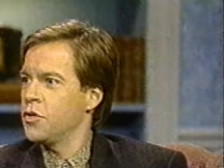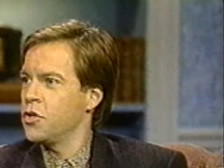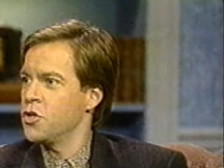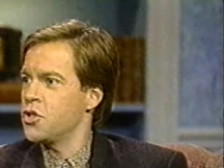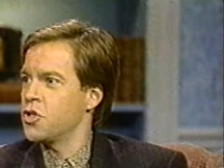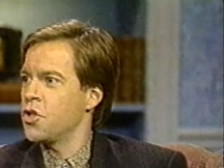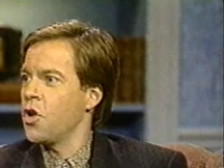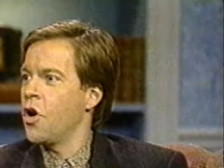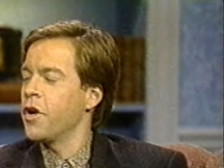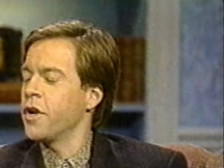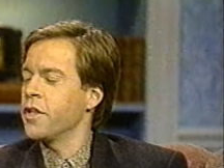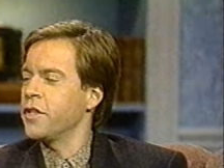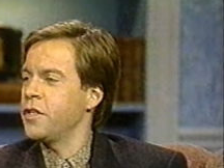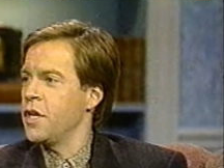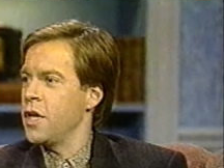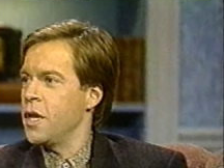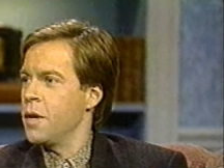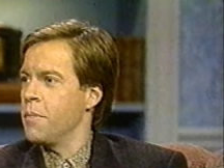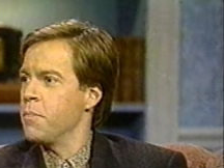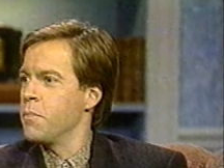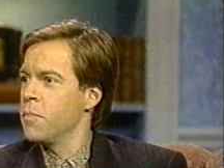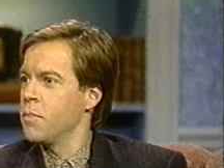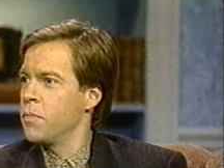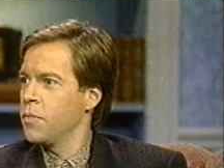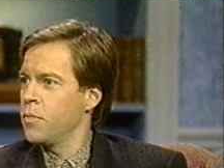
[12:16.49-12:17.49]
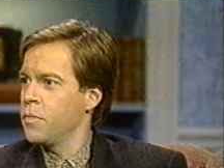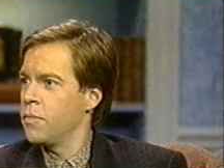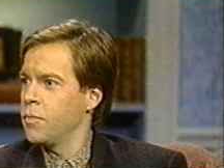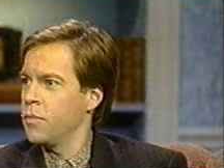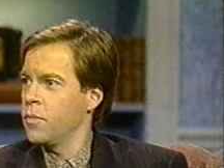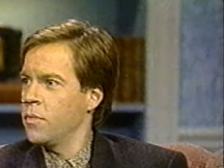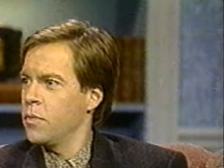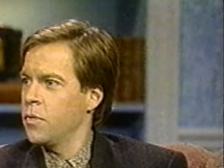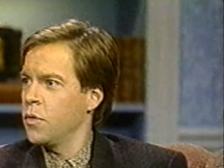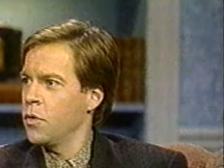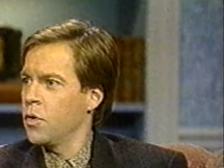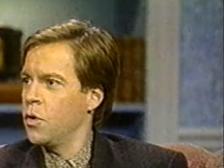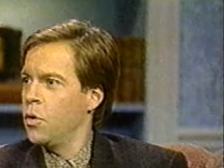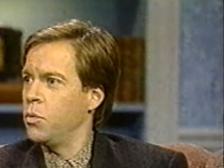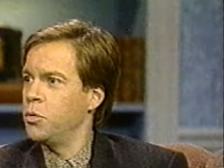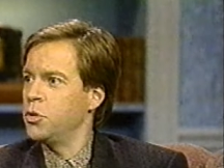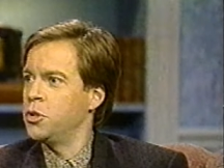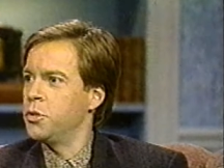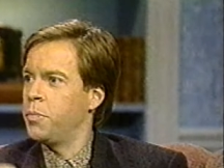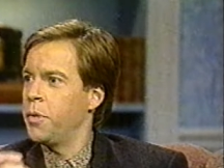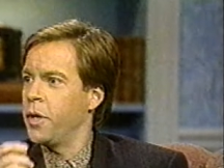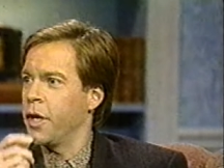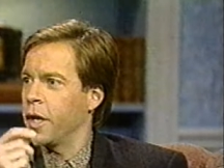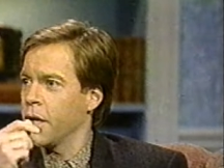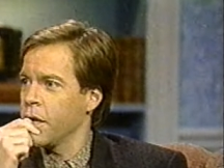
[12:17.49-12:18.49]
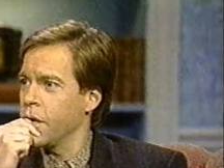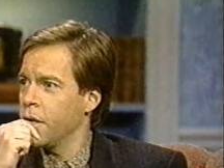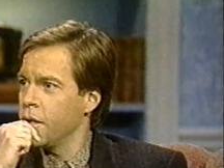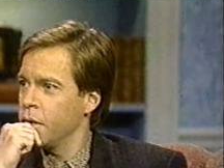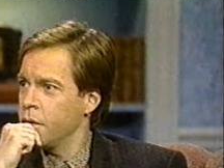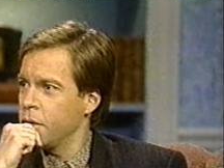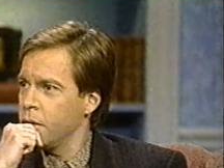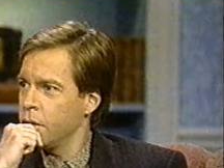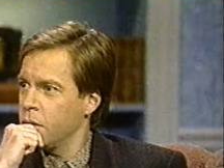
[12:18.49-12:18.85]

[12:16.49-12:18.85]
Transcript: to start a team, mm -hmm. who would you pick? Mm